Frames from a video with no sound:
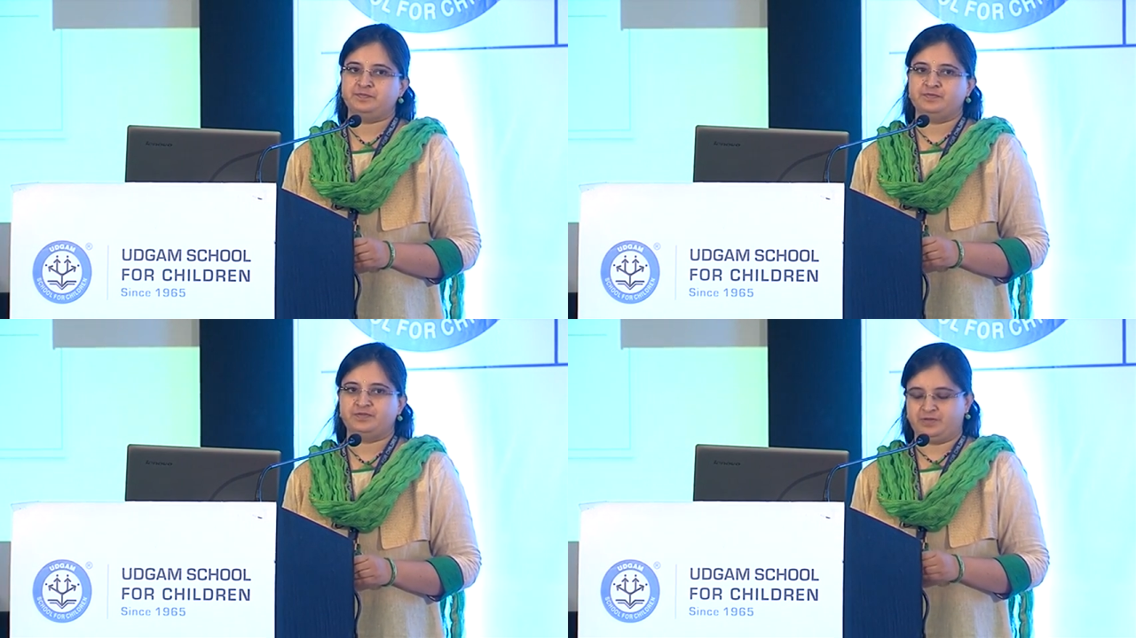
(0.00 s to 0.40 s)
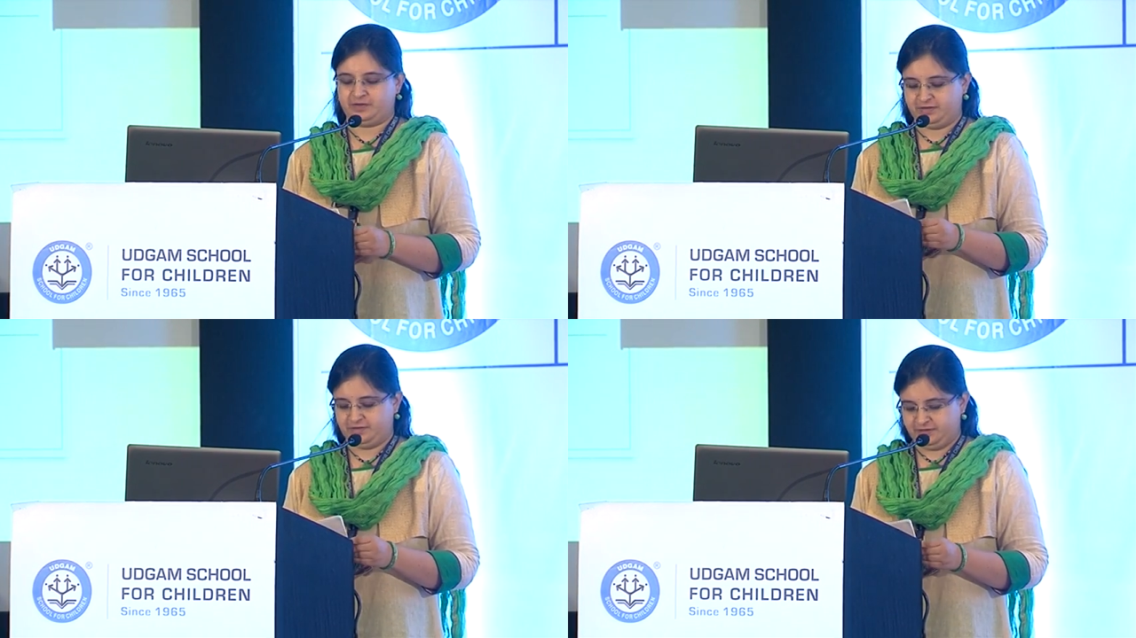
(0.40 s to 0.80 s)

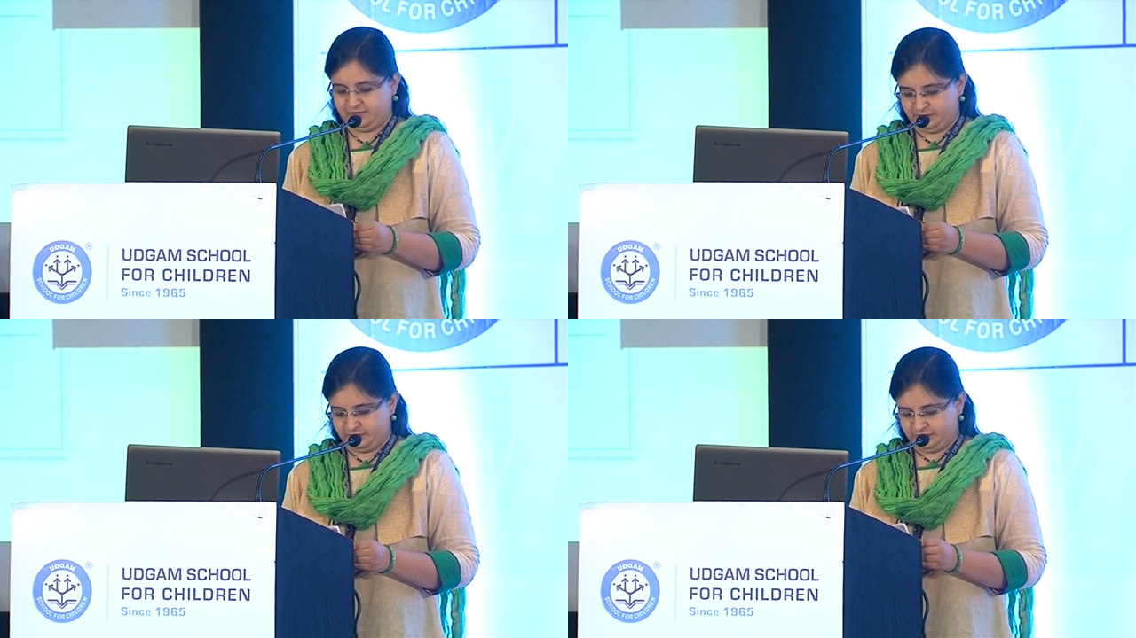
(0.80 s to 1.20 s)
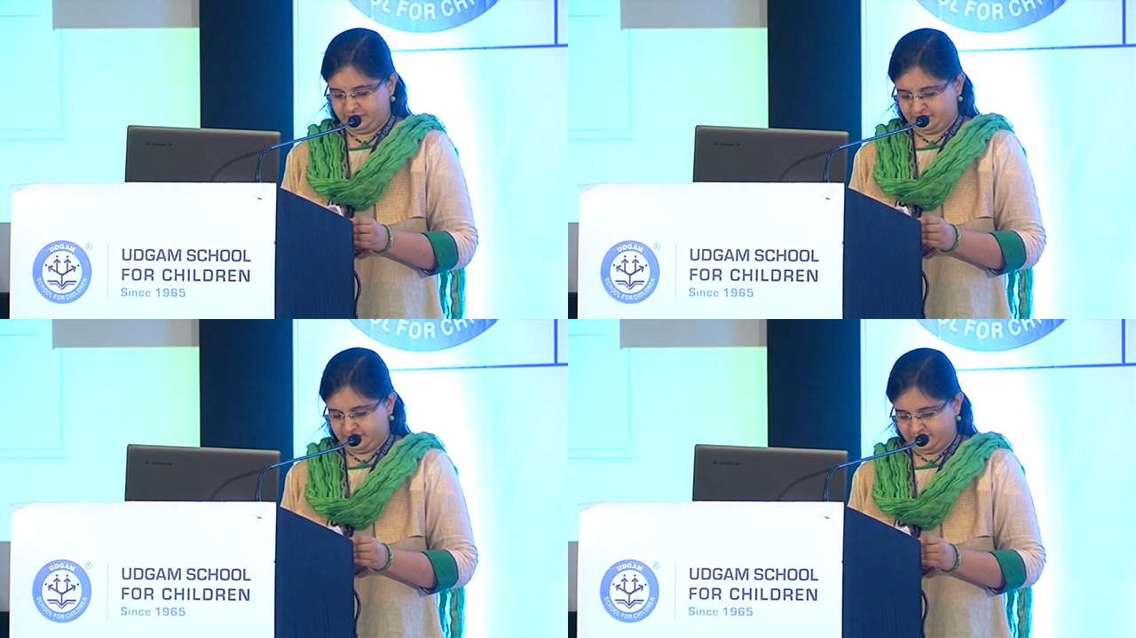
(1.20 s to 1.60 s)

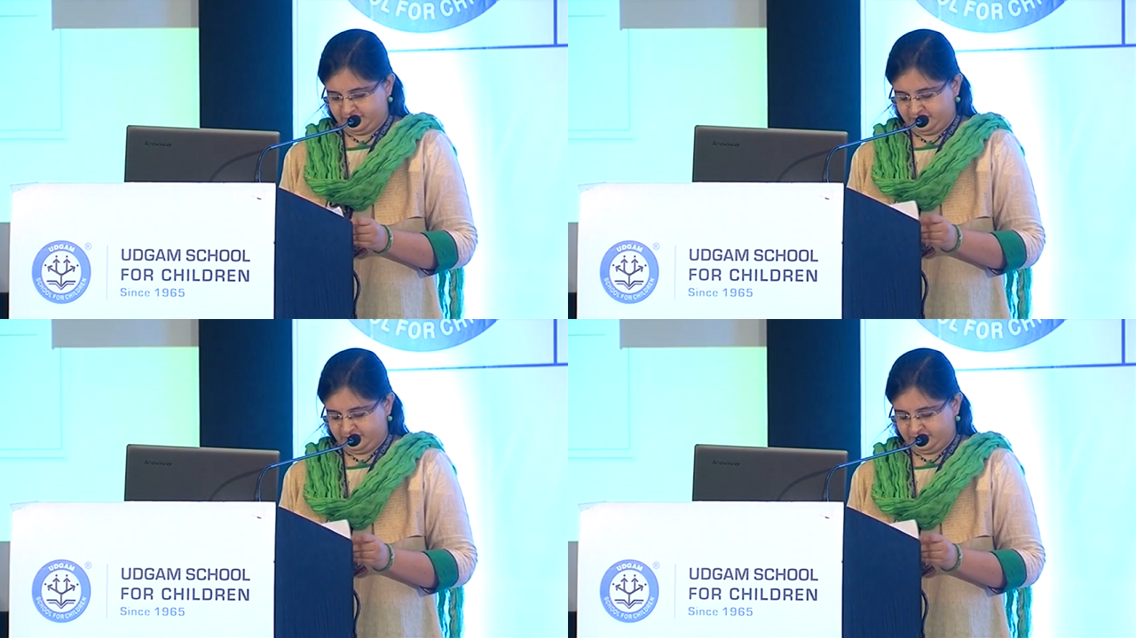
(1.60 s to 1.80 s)
No one is speaking in this clip.